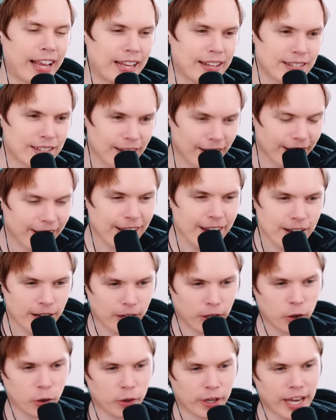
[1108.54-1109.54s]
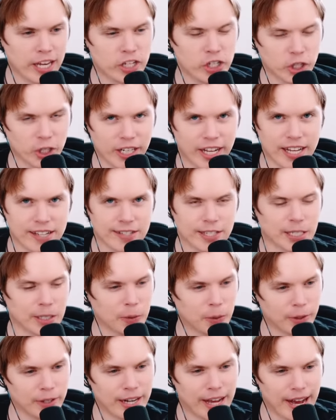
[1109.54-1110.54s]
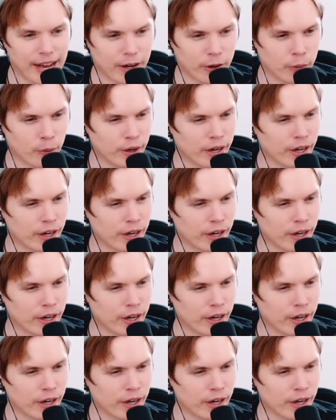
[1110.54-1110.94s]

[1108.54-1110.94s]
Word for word: I guess like Caucasianness or not or